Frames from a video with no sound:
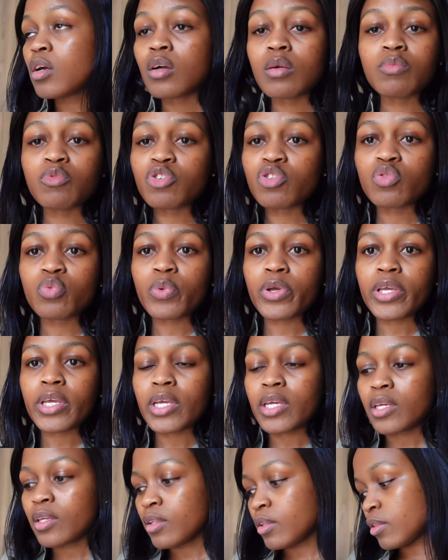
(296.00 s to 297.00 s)
i'm just
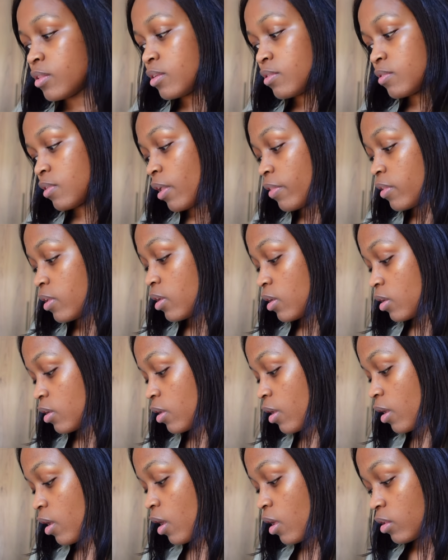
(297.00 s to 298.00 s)
working there's nothing
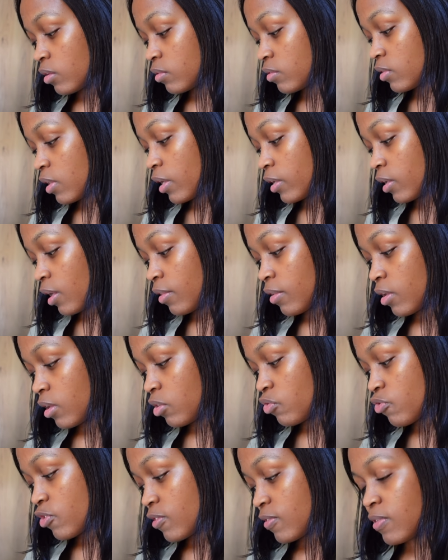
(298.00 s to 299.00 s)
else like nothing
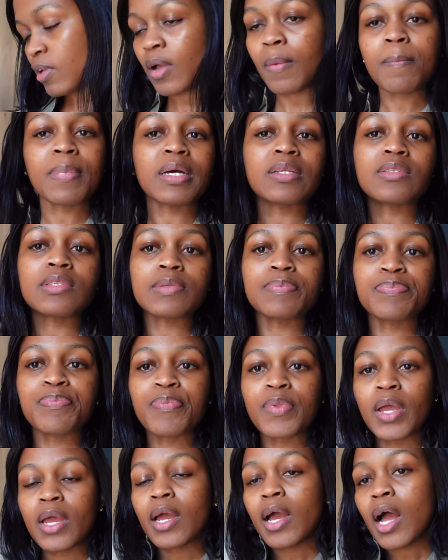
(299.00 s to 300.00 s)
interesting but
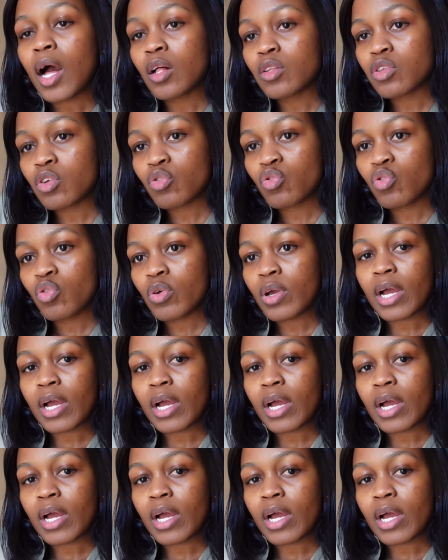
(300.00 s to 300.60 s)
i'll talk to you